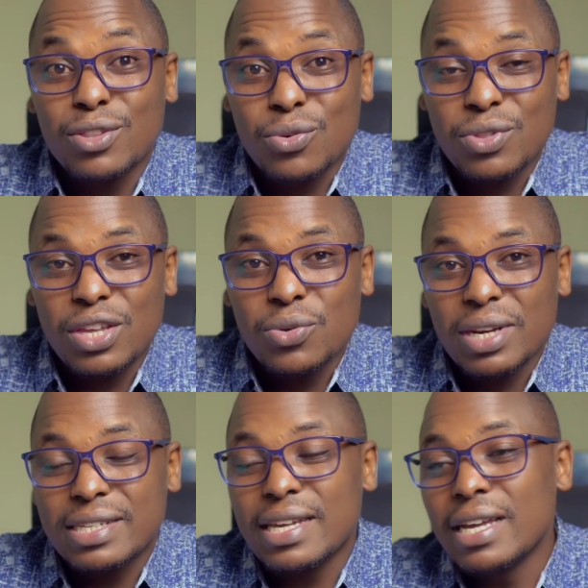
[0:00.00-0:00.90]
through the
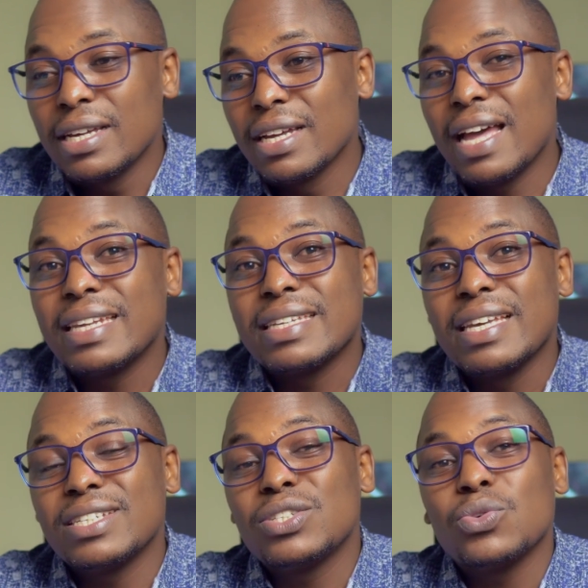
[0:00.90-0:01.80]
ureter and
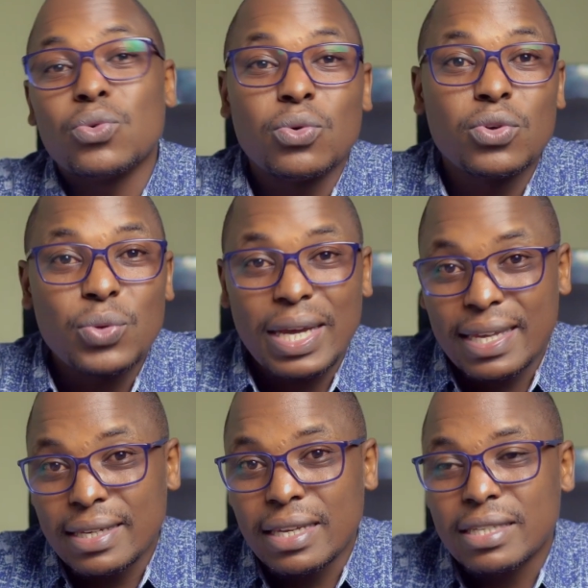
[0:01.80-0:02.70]
get to your
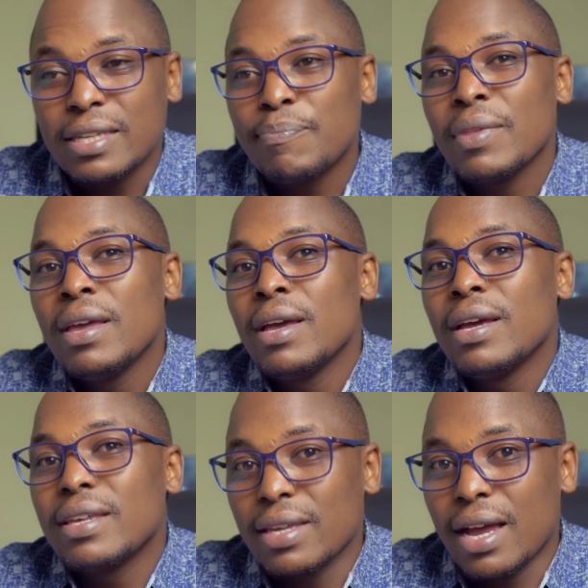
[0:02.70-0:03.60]
kidneys.
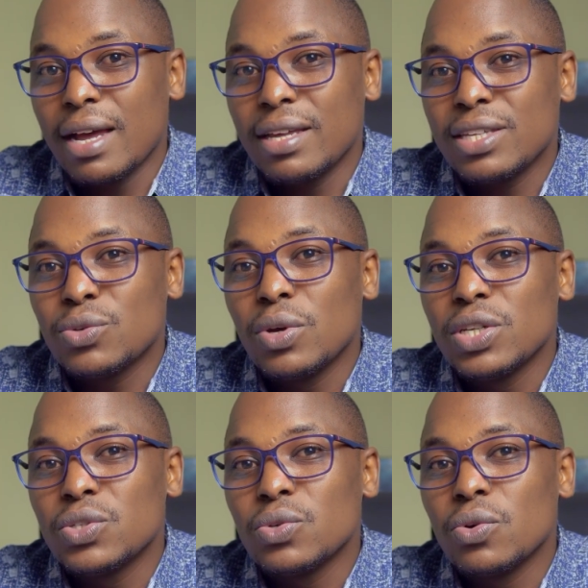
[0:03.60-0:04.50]
Here, it's
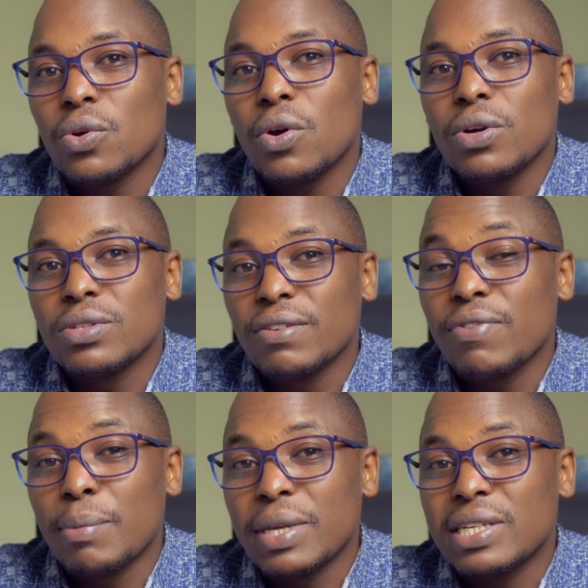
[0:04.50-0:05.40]
going to cause
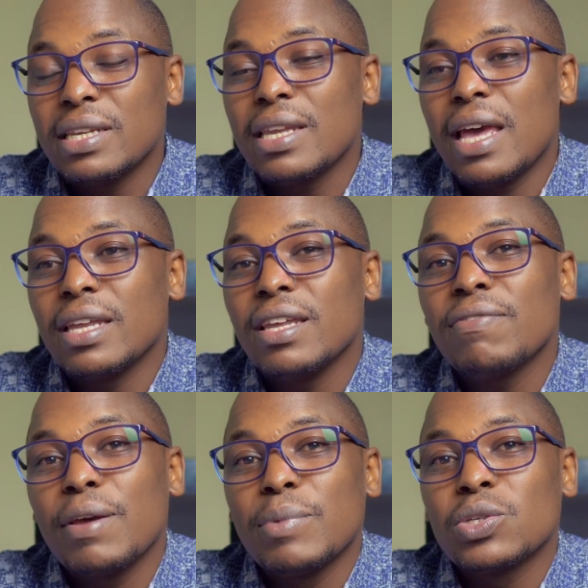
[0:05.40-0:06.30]
inflammation, and
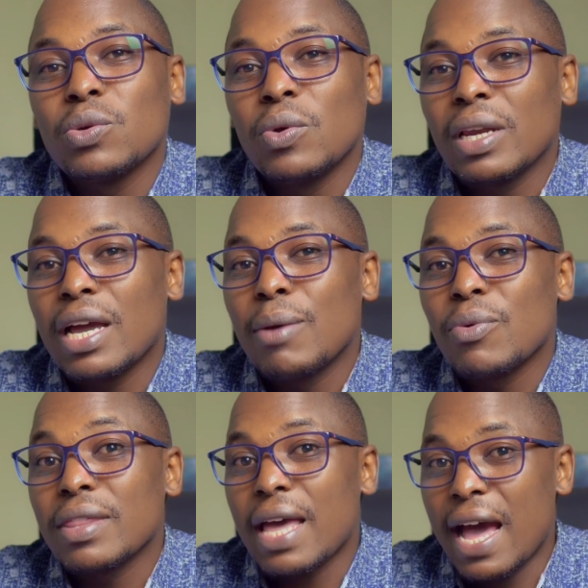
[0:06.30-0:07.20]
inflammation will come
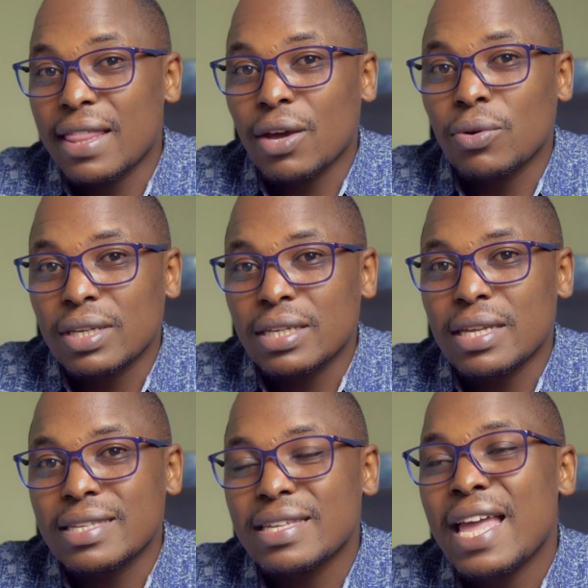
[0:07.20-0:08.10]
with other
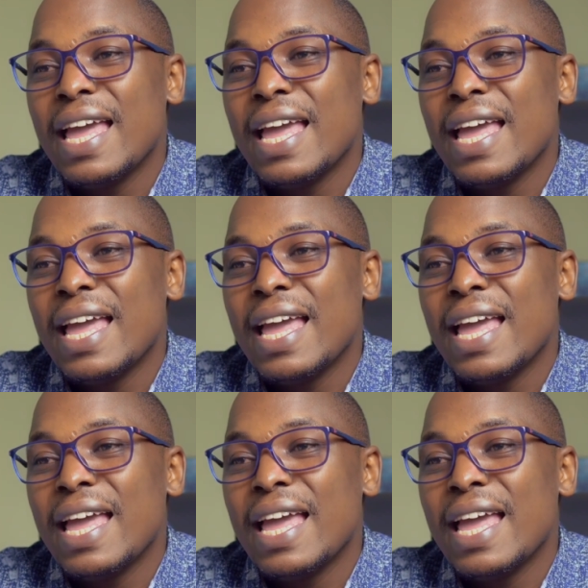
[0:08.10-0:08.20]
conditions.